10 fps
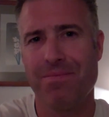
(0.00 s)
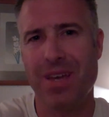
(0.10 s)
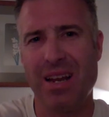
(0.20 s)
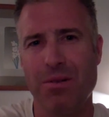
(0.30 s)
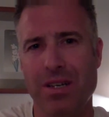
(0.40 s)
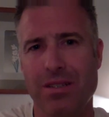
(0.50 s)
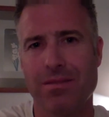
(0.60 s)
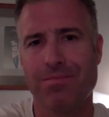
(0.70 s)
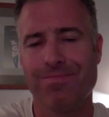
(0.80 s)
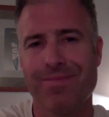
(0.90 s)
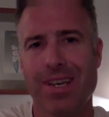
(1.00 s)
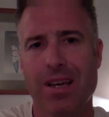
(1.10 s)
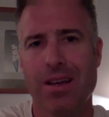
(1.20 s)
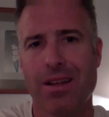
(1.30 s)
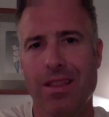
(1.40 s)
anyways,
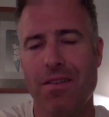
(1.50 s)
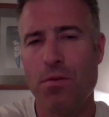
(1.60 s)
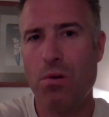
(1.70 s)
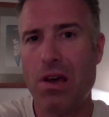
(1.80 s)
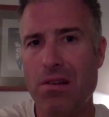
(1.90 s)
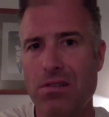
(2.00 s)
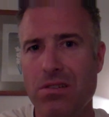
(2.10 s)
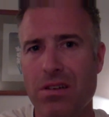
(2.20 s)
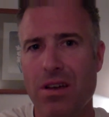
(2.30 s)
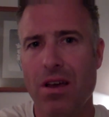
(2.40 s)
love you, brothers.